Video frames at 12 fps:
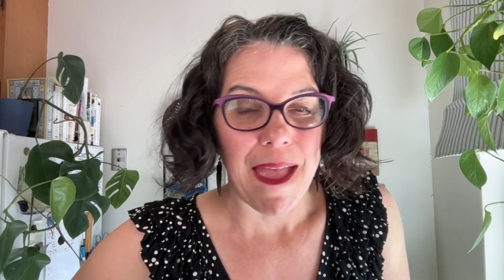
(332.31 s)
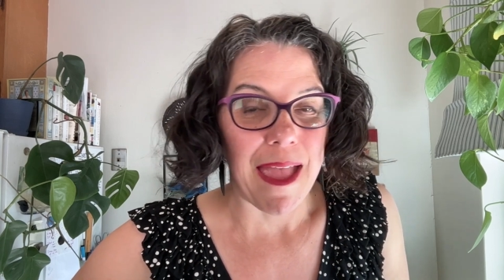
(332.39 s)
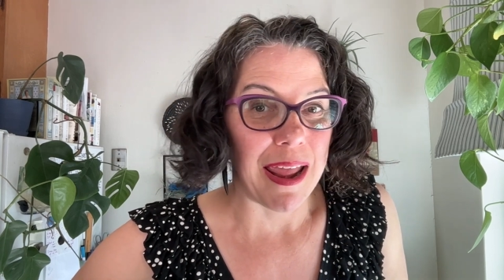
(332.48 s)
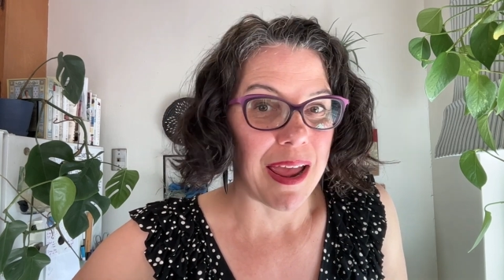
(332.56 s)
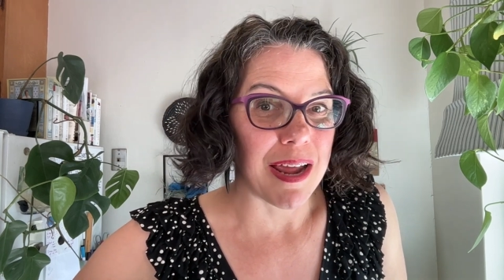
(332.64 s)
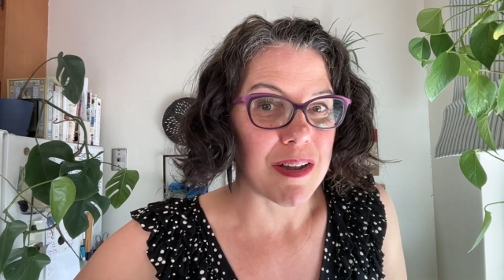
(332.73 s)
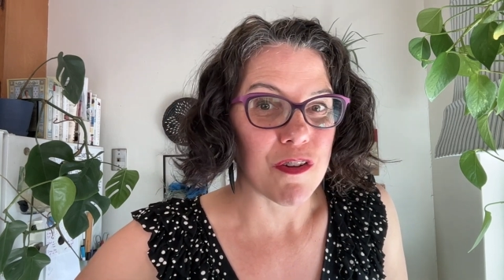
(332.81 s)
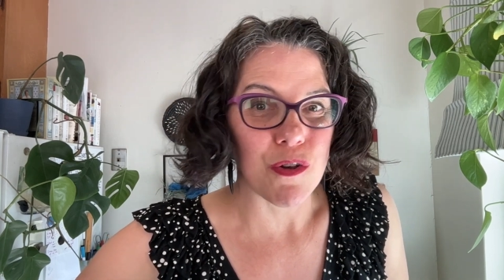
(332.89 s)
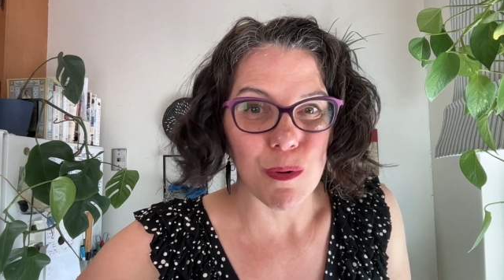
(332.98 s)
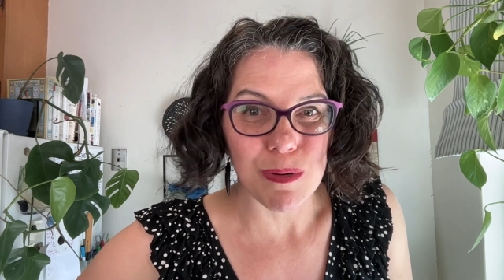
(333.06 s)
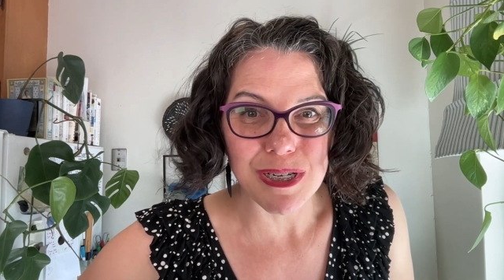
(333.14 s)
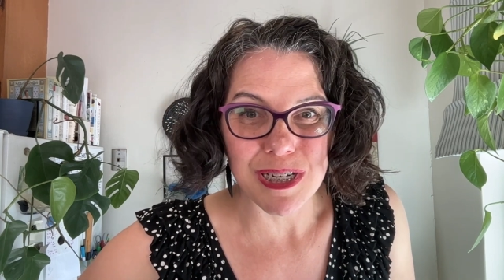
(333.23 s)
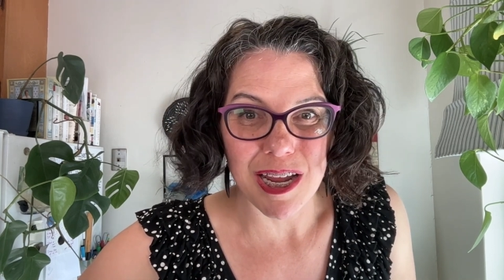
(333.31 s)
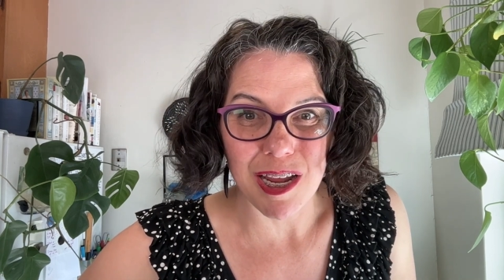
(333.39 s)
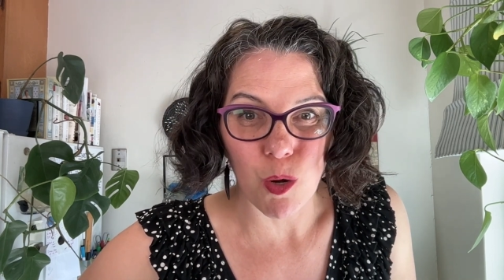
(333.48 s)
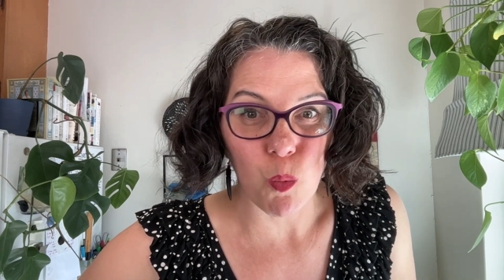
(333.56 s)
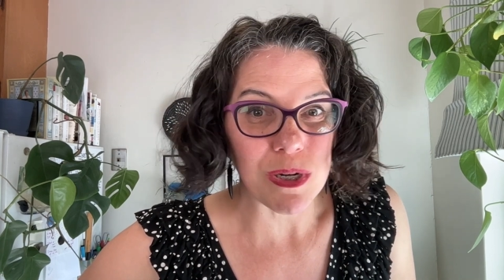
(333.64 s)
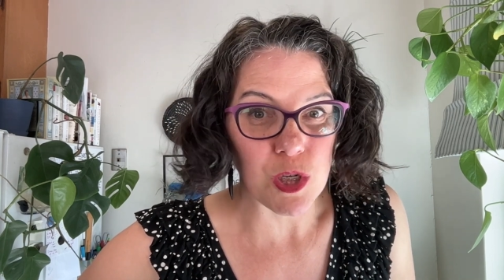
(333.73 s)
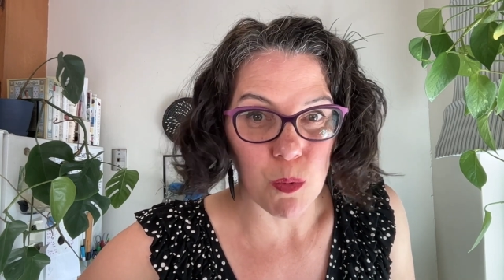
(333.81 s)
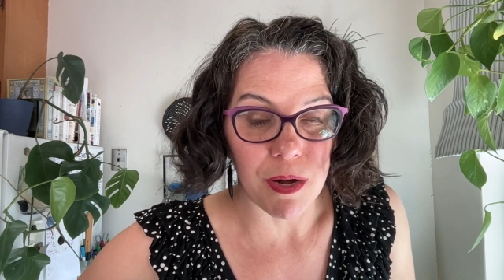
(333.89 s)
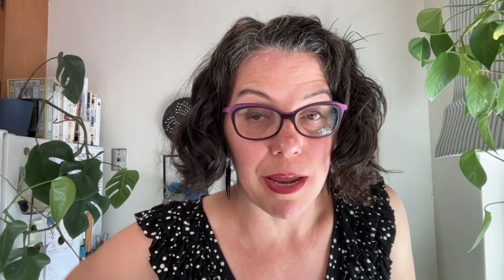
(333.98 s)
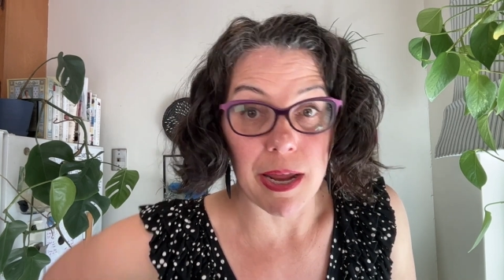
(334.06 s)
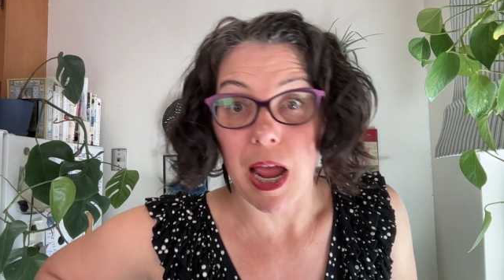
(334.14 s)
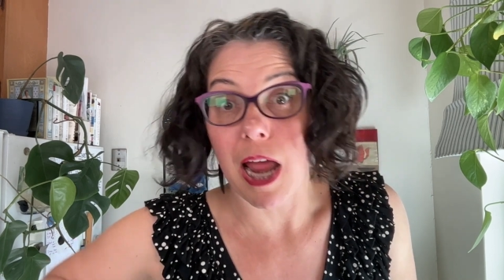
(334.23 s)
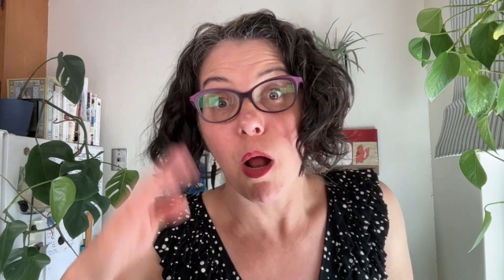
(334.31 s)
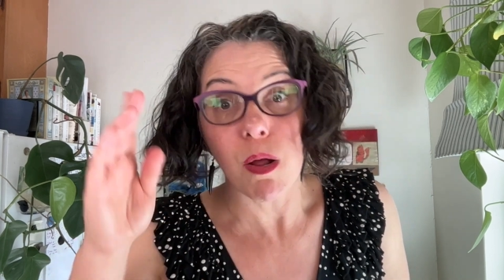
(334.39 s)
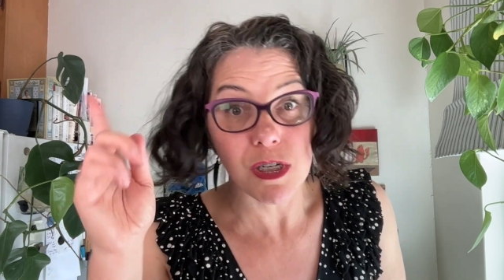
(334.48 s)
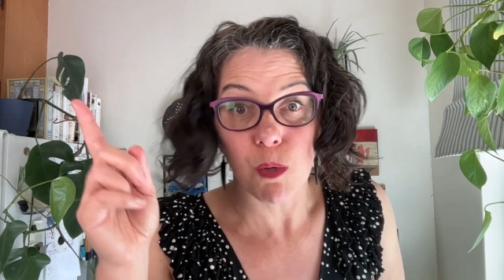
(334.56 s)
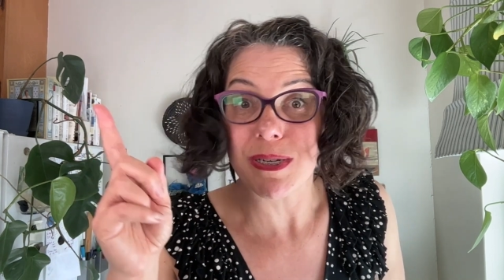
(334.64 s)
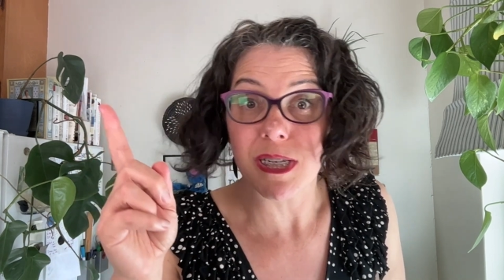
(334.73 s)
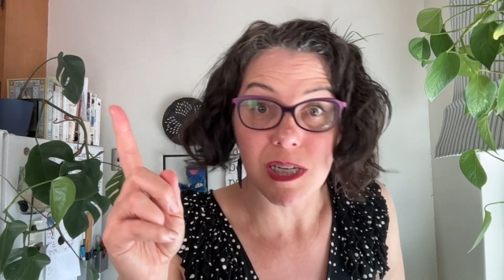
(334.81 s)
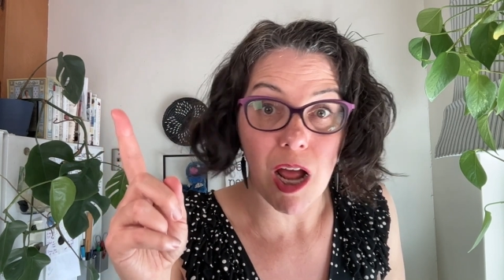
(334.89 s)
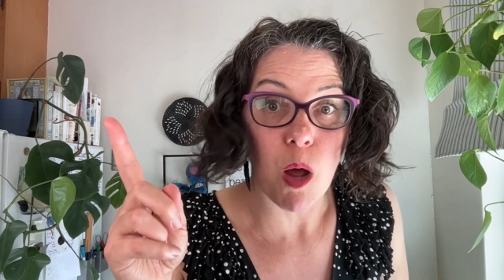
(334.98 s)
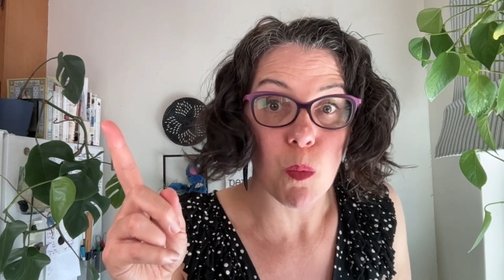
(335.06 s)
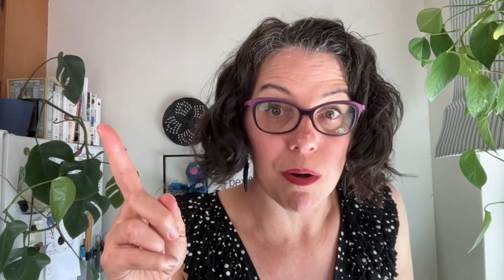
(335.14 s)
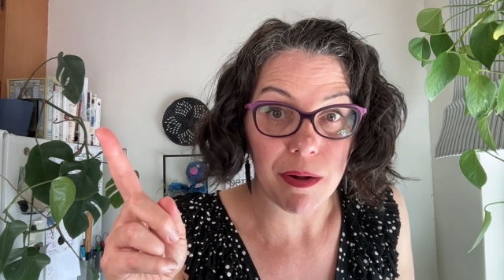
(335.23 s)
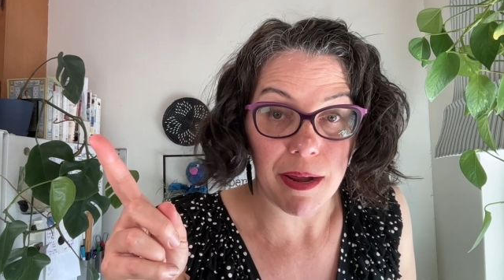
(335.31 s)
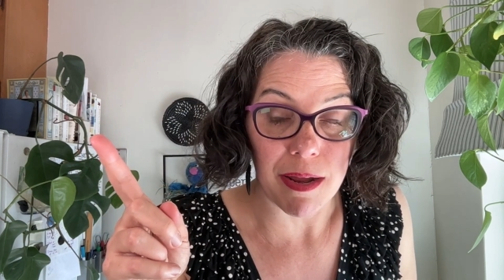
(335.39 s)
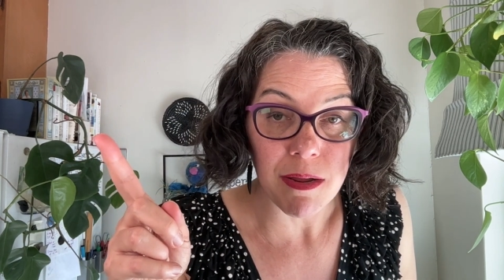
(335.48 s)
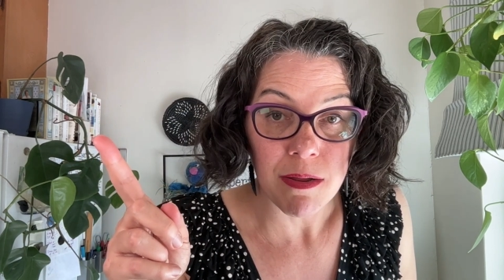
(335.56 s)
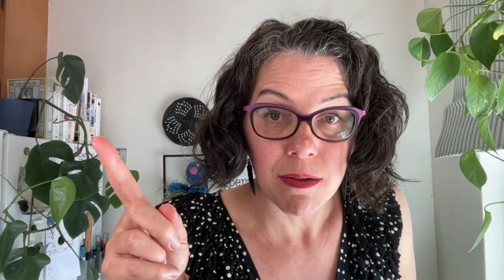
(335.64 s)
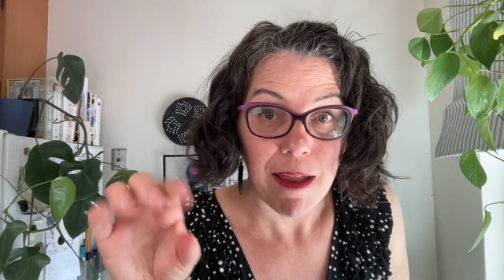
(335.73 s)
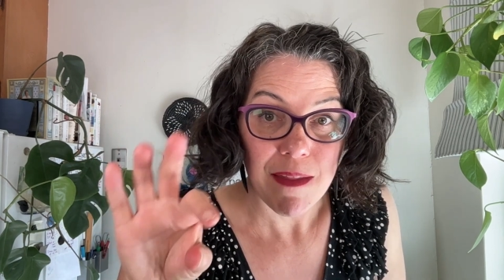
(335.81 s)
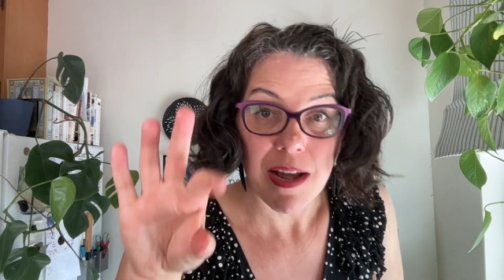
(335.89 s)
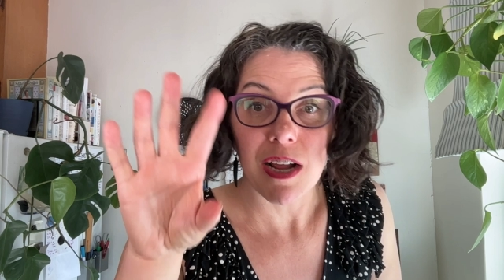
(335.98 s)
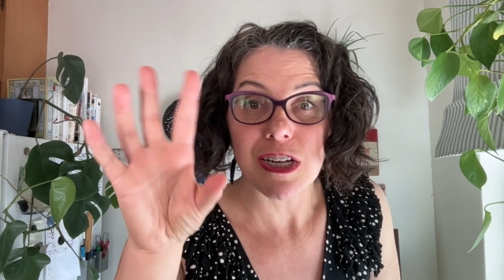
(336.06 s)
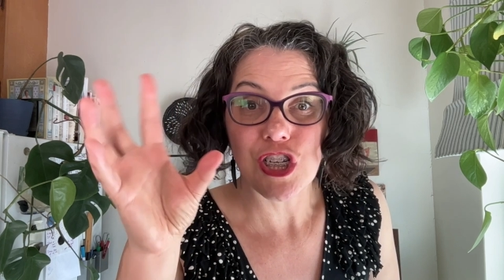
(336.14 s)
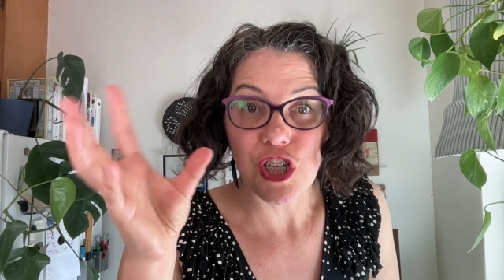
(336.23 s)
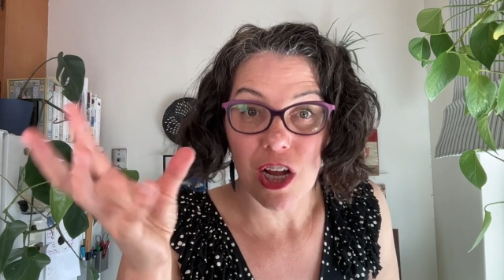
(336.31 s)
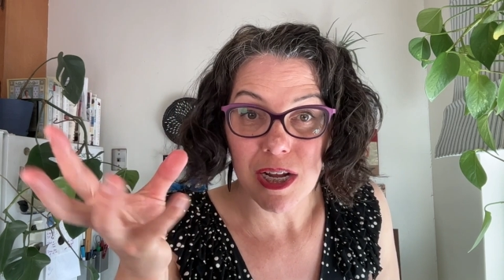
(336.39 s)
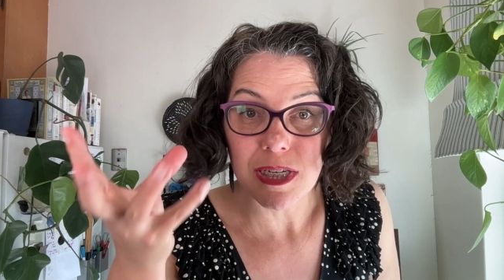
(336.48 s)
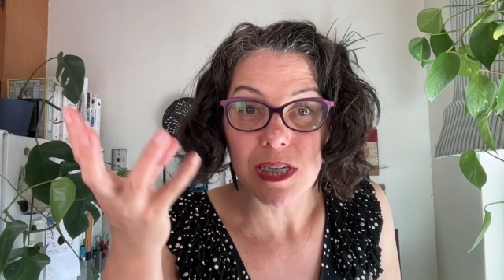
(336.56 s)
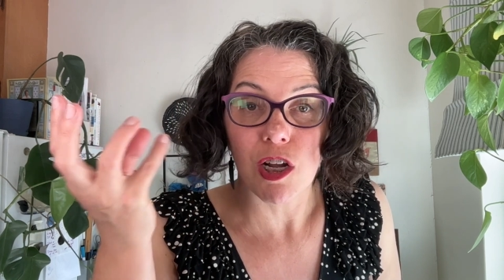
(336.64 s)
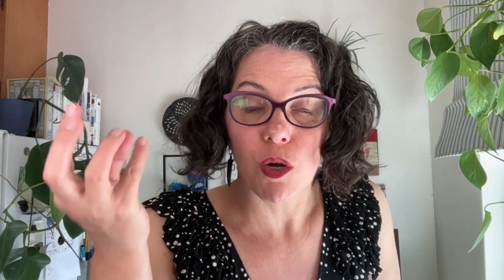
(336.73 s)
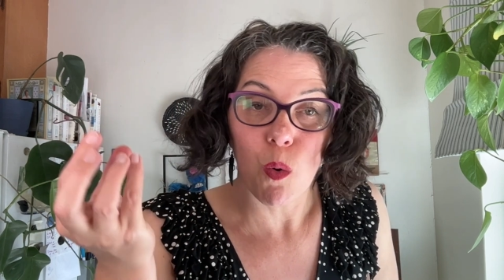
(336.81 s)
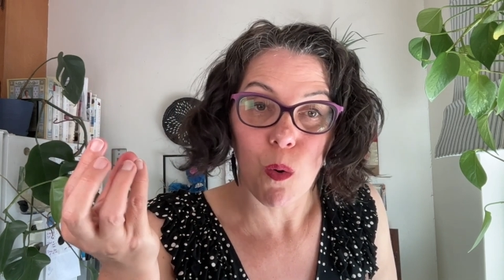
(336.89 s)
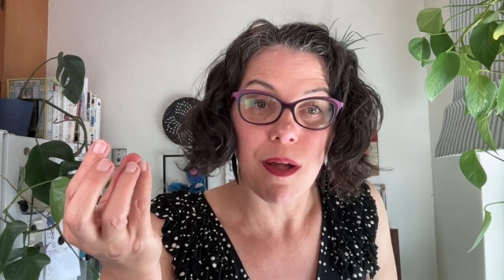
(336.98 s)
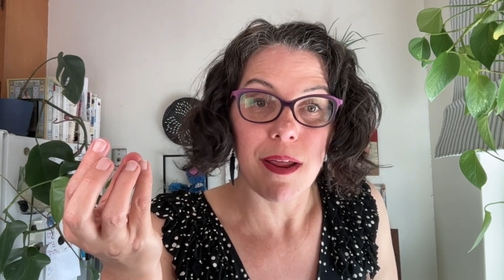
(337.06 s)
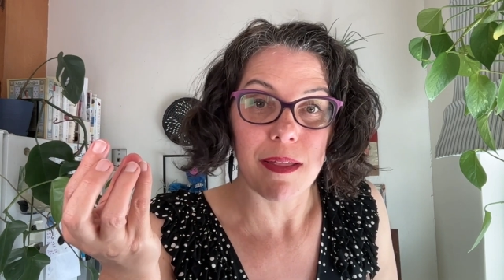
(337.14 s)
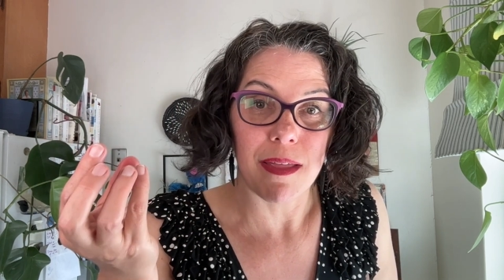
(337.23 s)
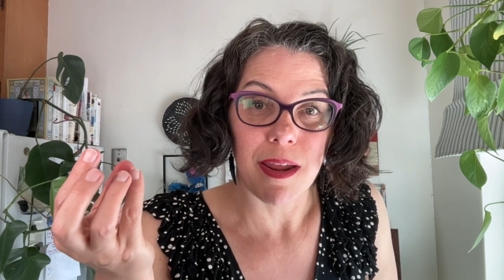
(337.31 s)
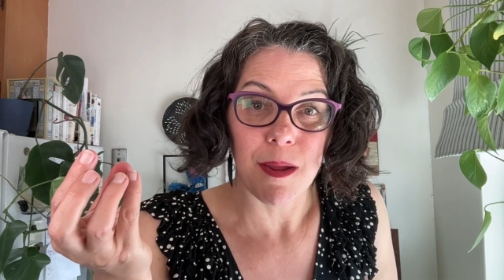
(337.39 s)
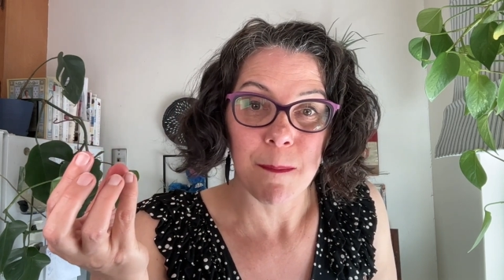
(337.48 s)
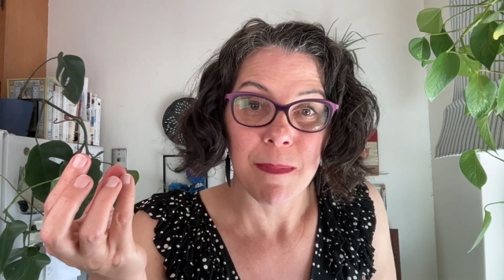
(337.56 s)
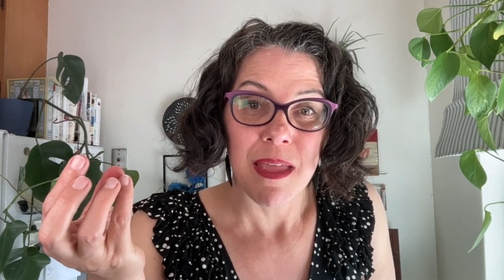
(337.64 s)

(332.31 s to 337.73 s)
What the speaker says: and noticing what's working and also what's not working, and then adjust accordingly?